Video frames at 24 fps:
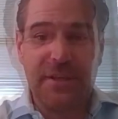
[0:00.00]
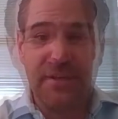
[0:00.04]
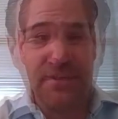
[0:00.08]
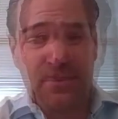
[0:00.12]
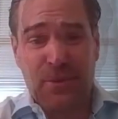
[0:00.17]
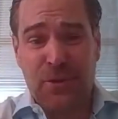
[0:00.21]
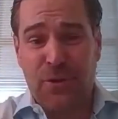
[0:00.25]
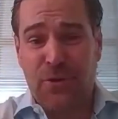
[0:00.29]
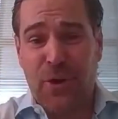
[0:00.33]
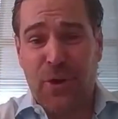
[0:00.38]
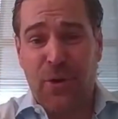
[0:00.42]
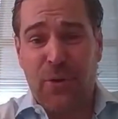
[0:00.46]

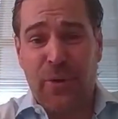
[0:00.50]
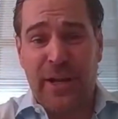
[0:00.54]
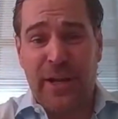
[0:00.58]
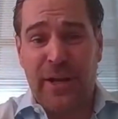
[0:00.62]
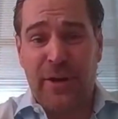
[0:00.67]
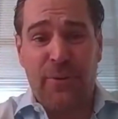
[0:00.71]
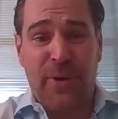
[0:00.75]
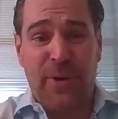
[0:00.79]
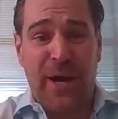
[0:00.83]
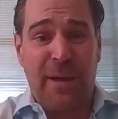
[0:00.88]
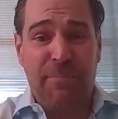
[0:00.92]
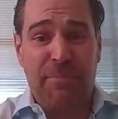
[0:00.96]
We're growing at
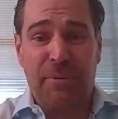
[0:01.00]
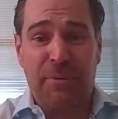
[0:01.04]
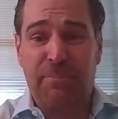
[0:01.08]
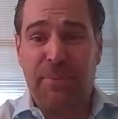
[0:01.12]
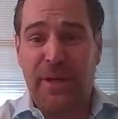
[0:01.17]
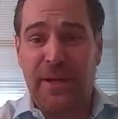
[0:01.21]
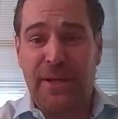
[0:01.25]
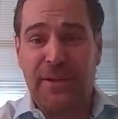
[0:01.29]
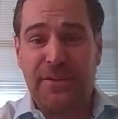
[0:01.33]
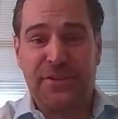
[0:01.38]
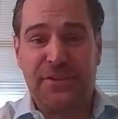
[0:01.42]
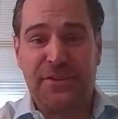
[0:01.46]
a rapid
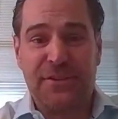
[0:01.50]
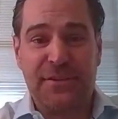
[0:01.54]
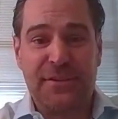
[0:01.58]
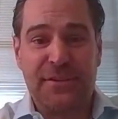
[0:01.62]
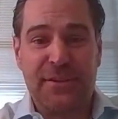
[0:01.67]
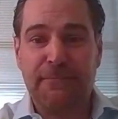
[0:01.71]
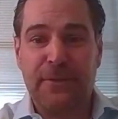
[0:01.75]
pace.